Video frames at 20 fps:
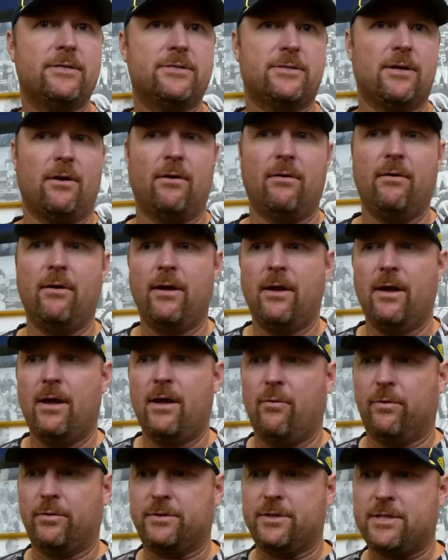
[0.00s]
So
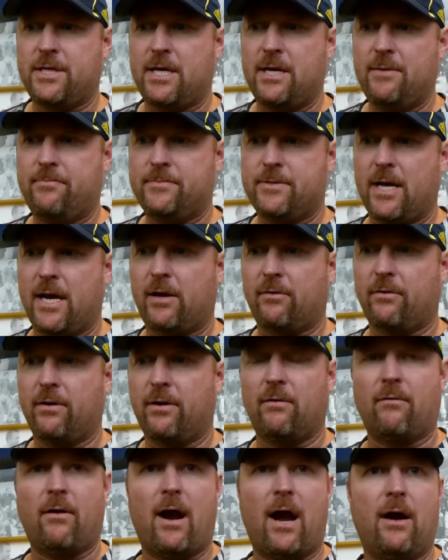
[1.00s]
we'll just keep
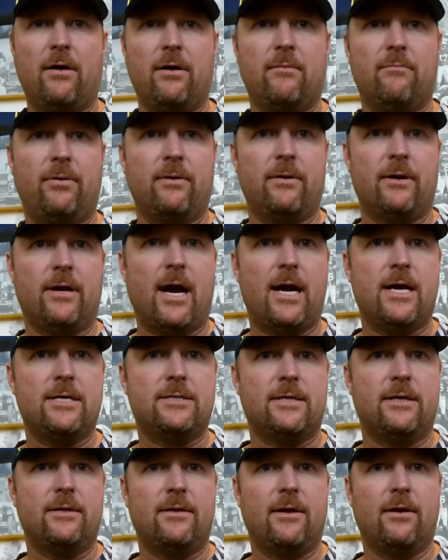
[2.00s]
tinkering around and putting
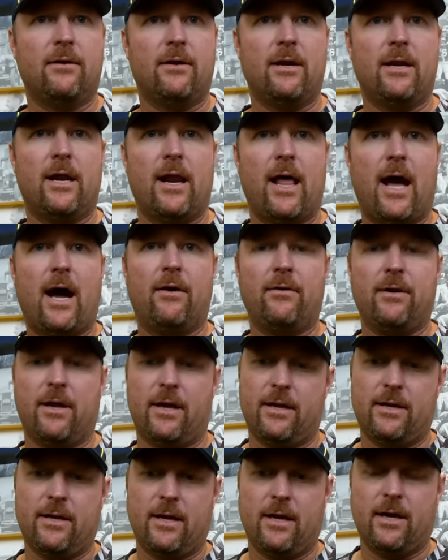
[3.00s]
guys in there, in and out,
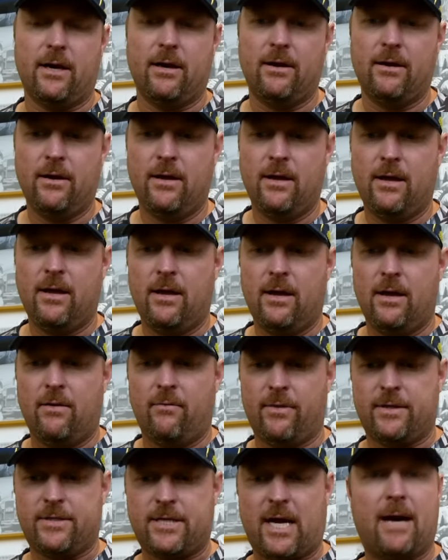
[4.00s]
and
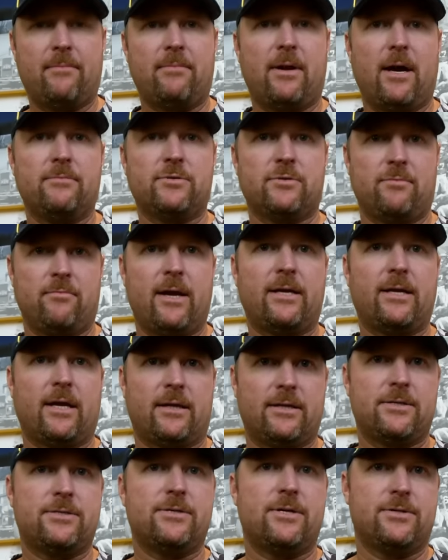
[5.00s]
when the time comes, we'll make
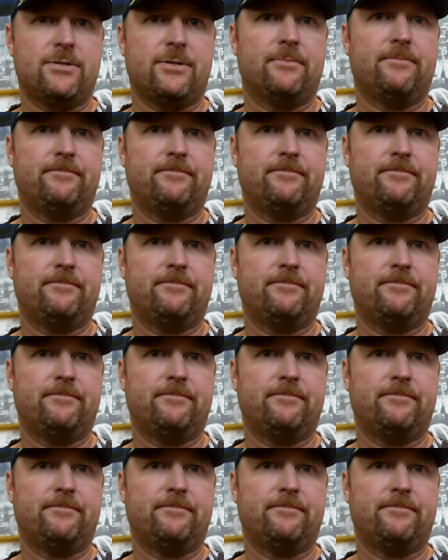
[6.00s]
that decision.